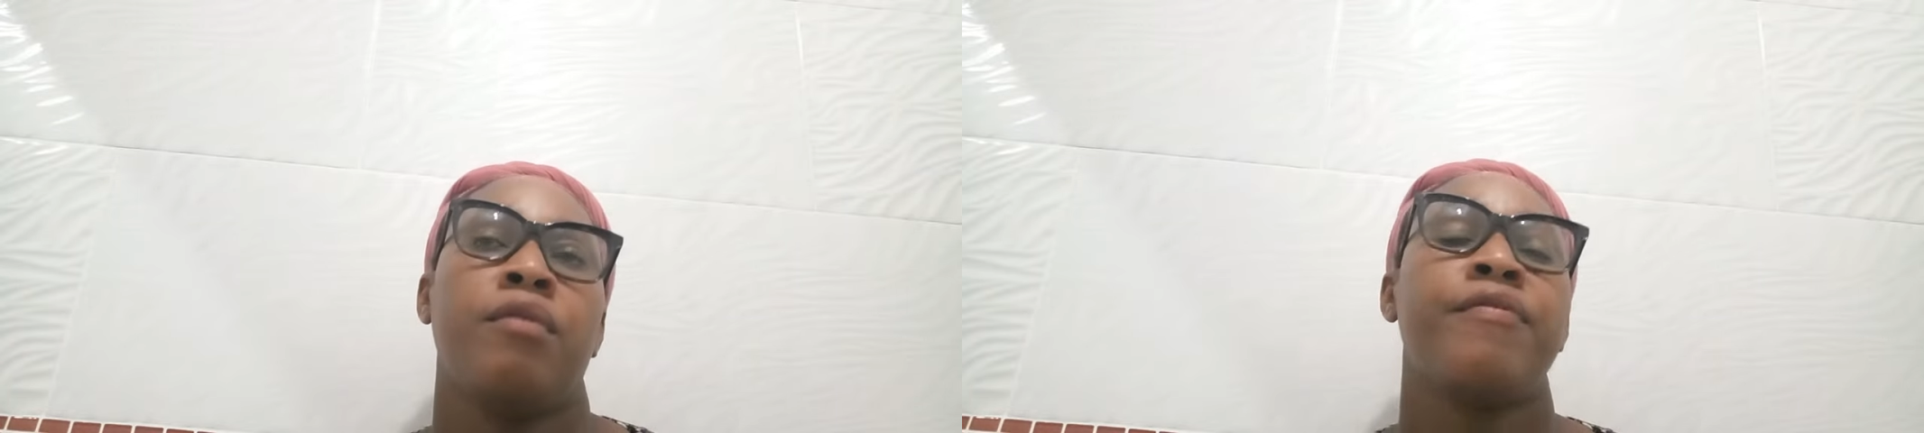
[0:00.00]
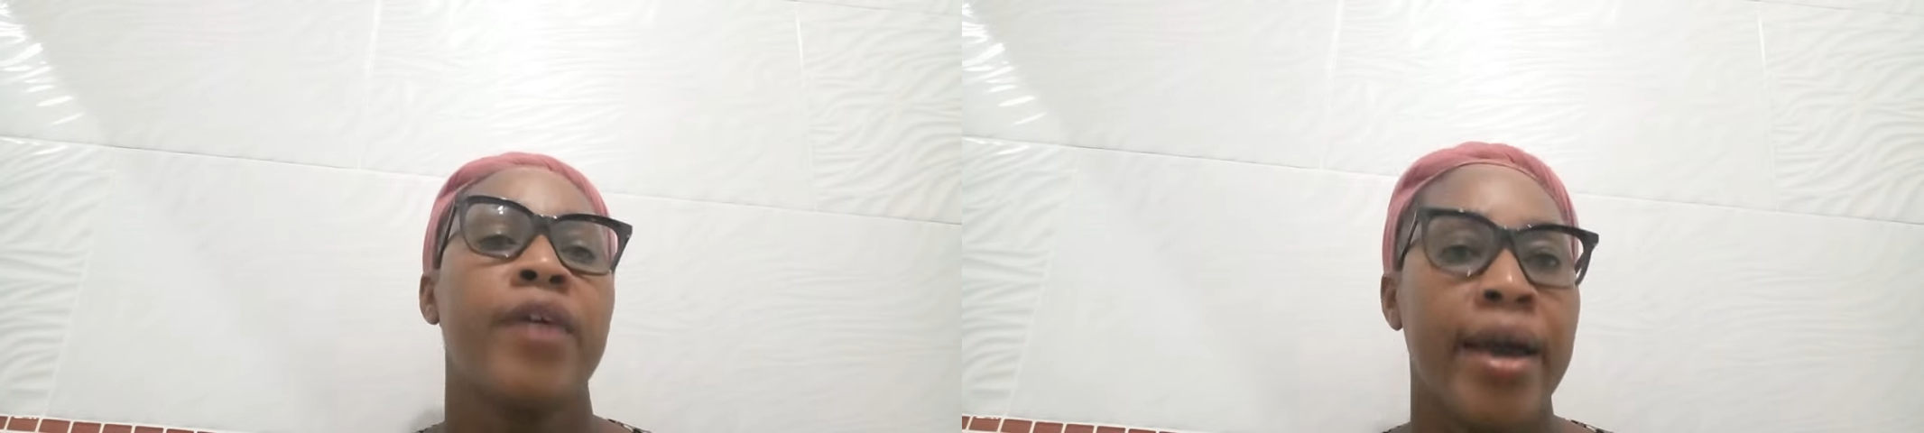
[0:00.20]

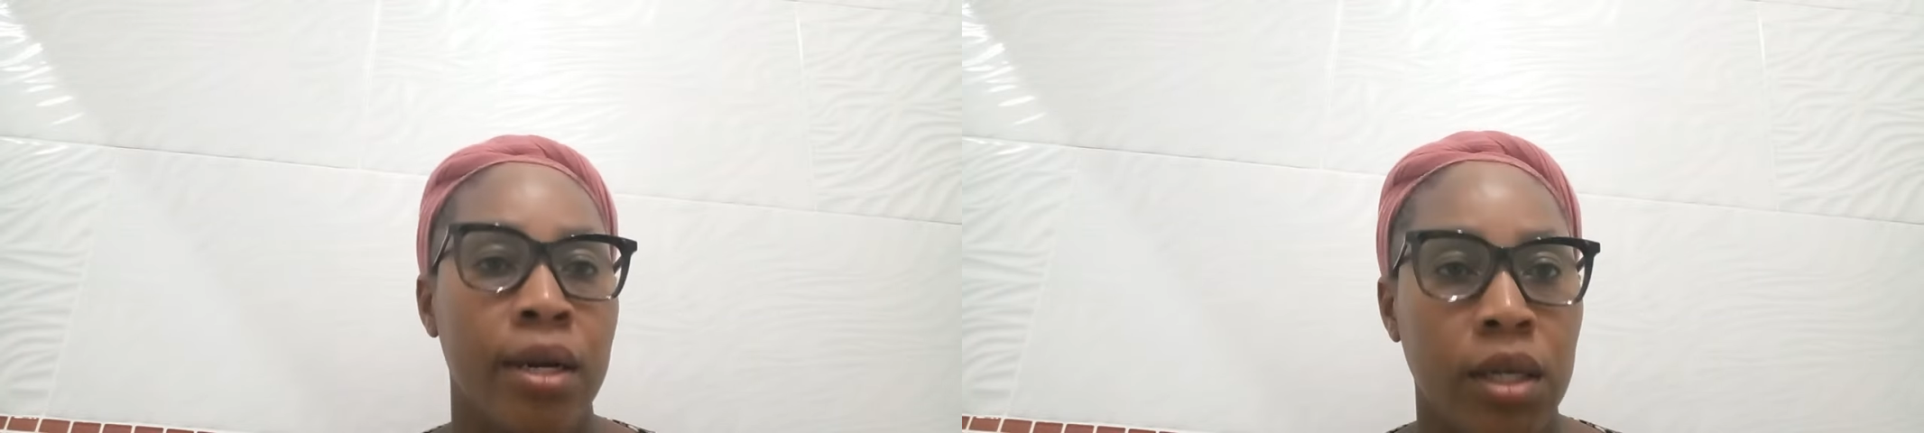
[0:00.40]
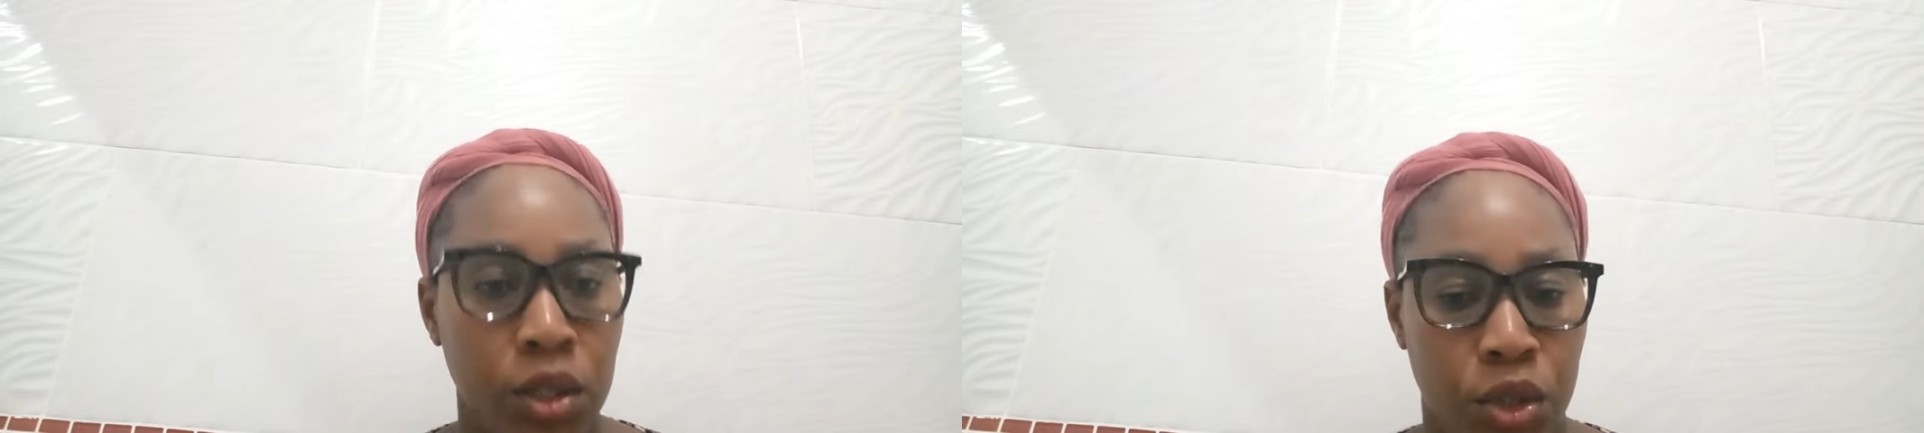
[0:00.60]

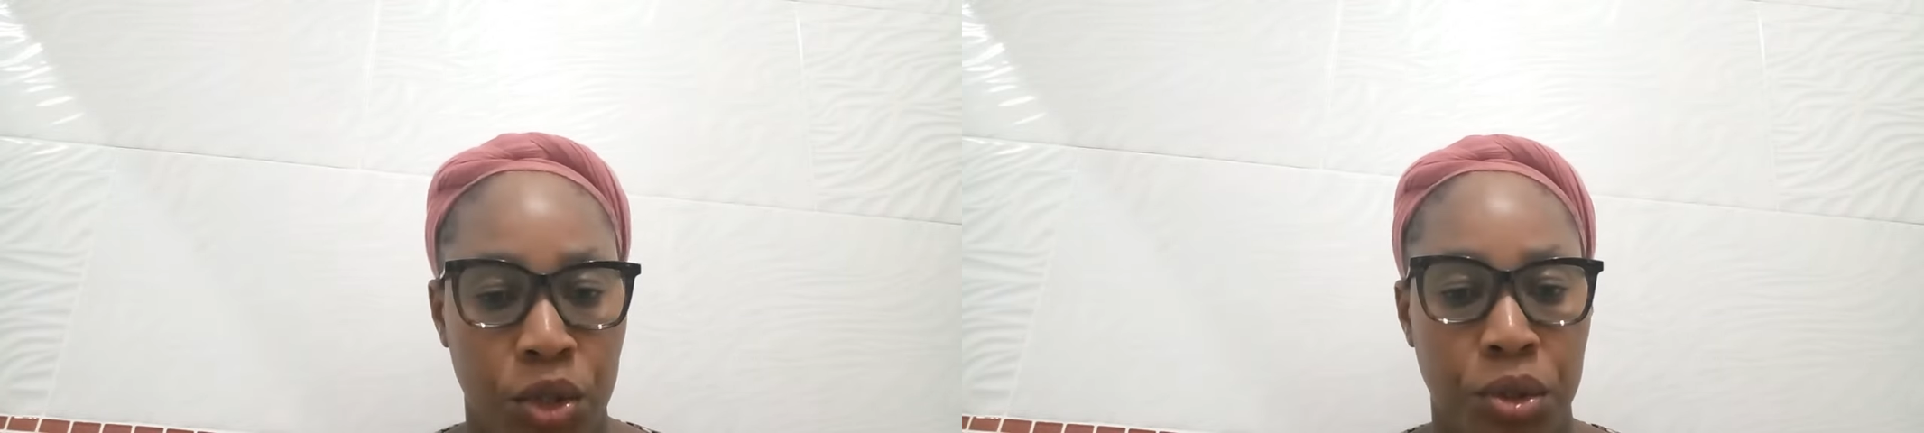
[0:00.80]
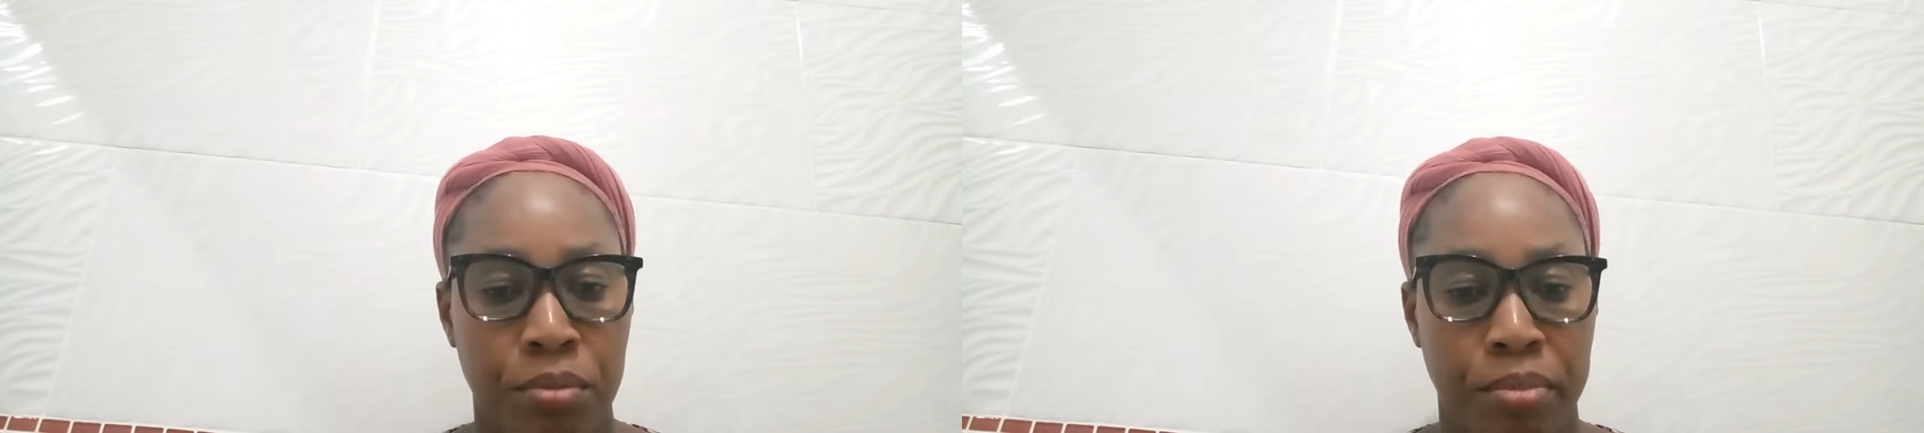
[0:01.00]
find it
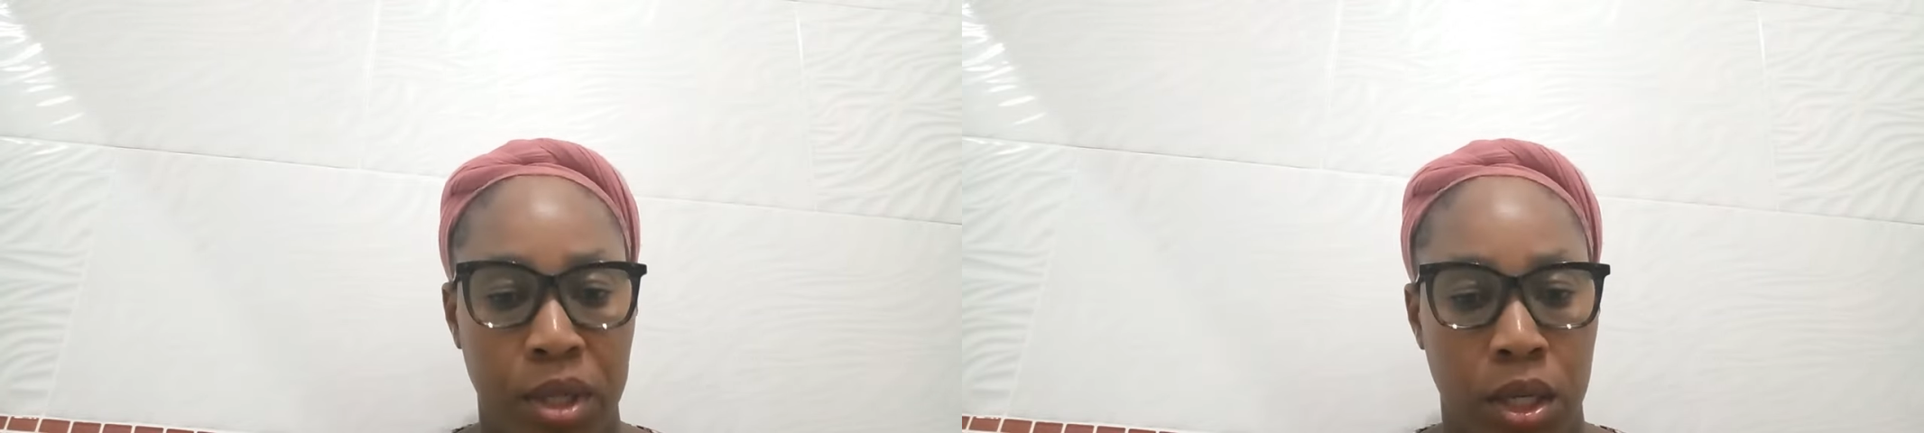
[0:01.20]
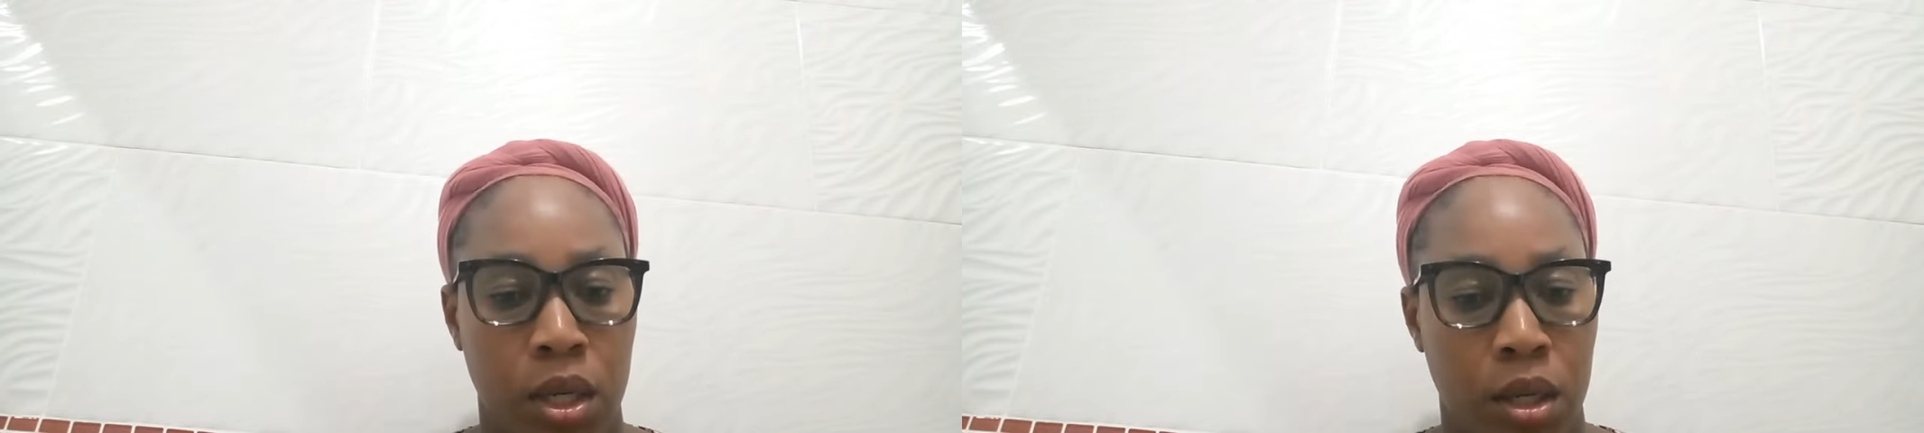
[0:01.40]
to
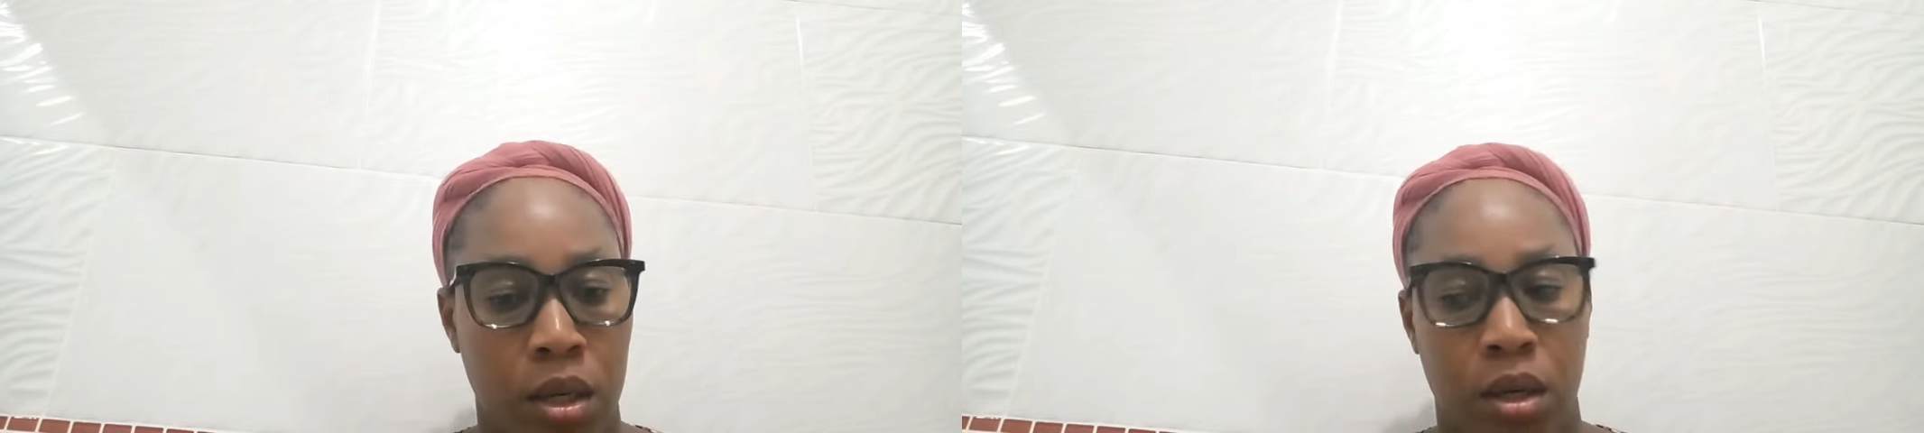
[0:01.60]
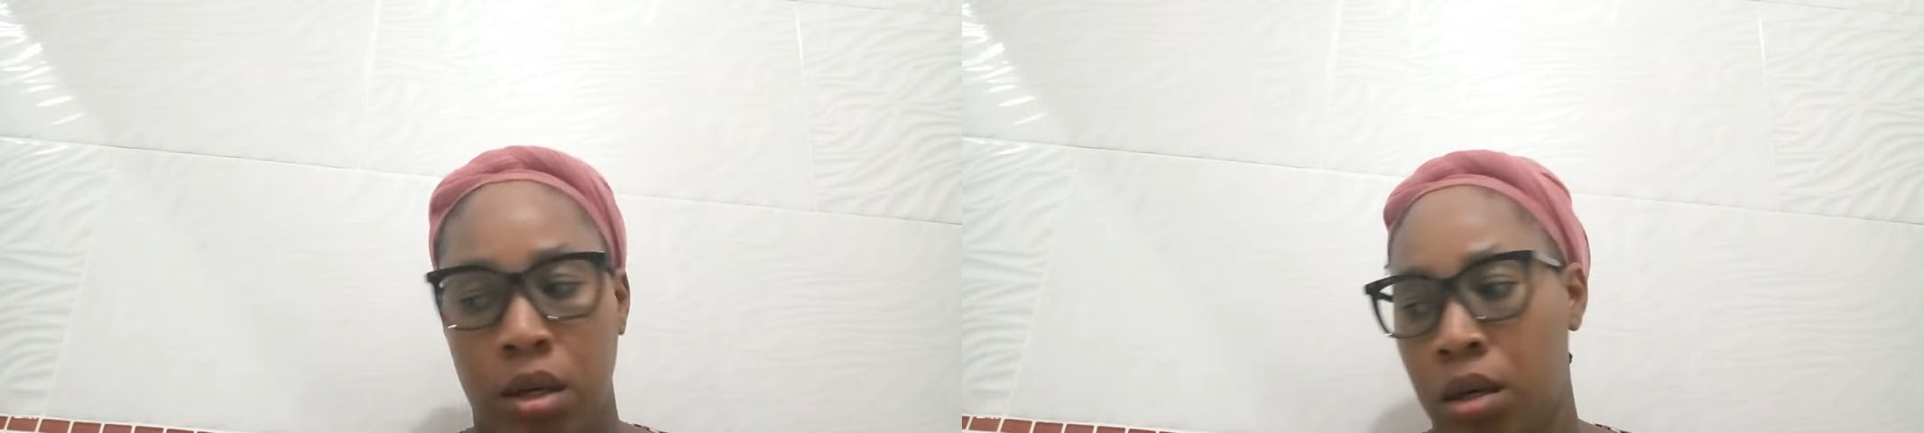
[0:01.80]

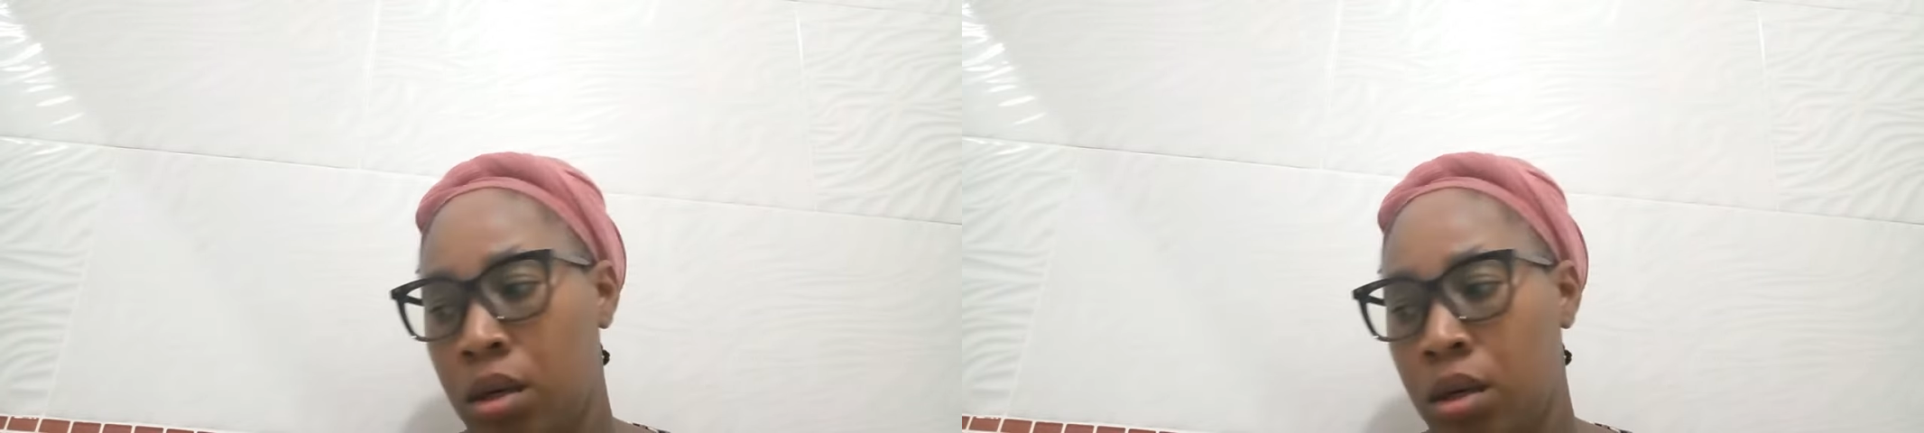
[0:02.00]
be